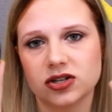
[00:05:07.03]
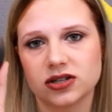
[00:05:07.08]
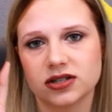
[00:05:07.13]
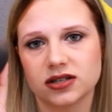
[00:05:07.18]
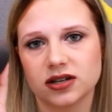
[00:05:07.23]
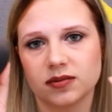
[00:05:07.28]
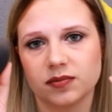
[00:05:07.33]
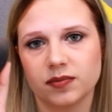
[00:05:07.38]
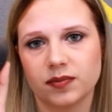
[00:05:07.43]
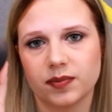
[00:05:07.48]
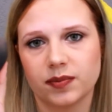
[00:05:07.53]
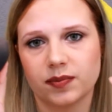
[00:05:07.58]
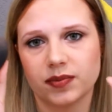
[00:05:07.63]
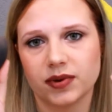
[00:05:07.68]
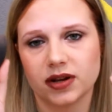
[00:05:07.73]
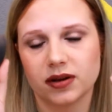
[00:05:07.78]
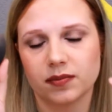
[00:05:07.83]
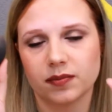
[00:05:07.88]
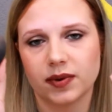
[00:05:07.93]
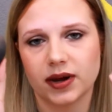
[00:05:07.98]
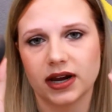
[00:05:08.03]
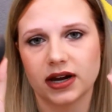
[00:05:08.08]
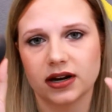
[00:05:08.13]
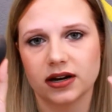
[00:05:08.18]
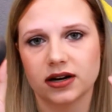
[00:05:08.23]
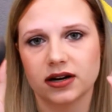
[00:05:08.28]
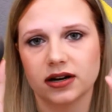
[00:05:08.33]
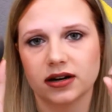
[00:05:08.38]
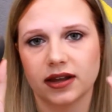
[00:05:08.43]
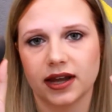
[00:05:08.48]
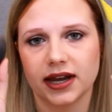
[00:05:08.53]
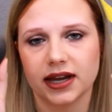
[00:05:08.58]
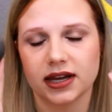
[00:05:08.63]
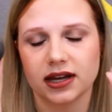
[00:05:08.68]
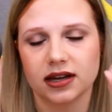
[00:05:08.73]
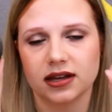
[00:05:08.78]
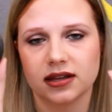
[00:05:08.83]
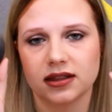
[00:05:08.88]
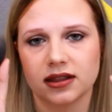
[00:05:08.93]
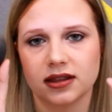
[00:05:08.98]
Just com compare like
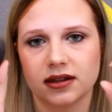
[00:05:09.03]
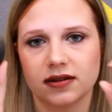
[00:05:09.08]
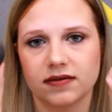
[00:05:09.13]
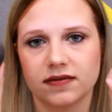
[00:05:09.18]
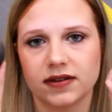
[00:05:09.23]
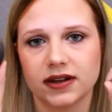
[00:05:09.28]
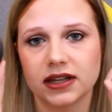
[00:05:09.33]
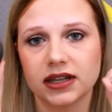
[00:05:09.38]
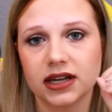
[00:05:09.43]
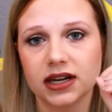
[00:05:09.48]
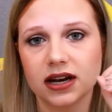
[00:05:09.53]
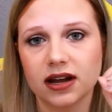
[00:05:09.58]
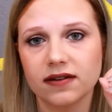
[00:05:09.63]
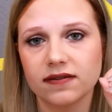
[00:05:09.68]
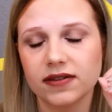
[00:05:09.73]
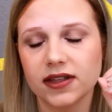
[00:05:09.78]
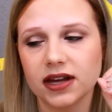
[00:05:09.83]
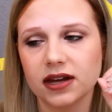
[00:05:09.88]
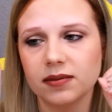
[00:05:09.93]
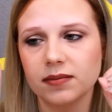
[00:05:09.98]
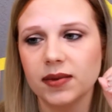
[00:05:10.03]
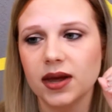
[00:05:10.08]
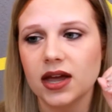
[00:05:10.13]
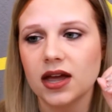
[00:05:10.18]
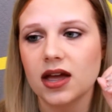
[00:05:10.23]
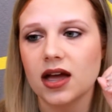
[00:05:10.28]
in the feeling of them.